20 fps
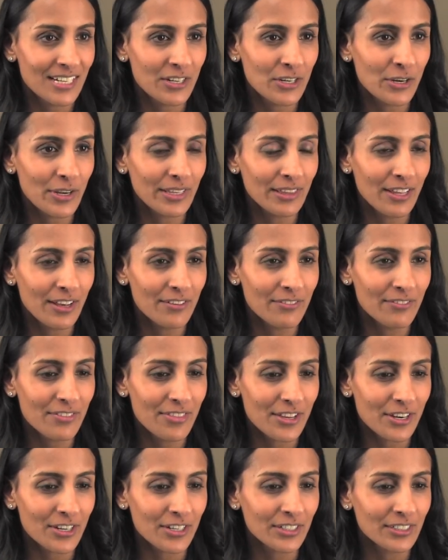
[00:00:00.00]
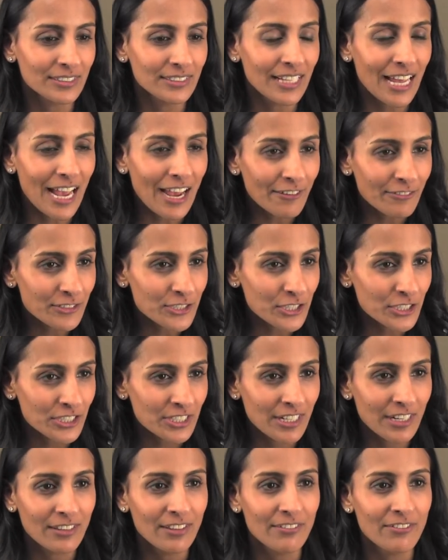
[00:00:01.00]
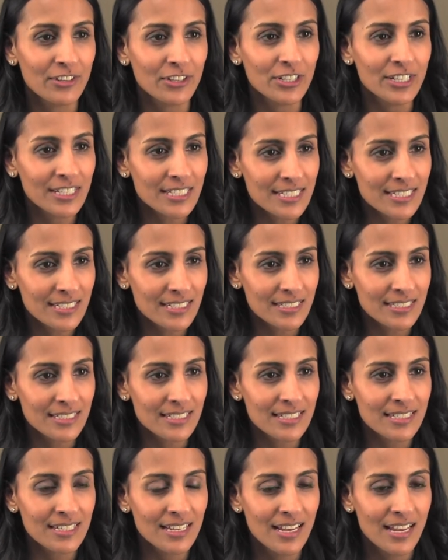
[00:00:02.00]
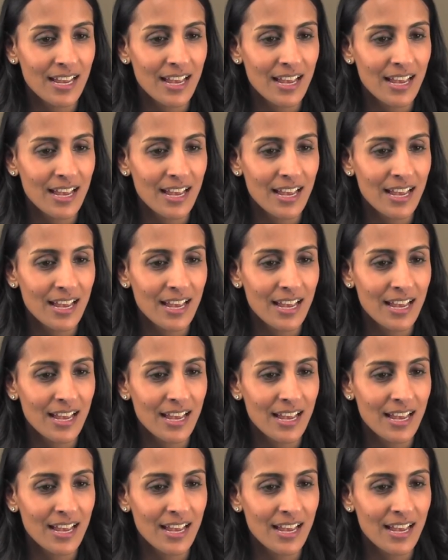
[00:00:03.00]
You know, I love their laughter, I love their innocence,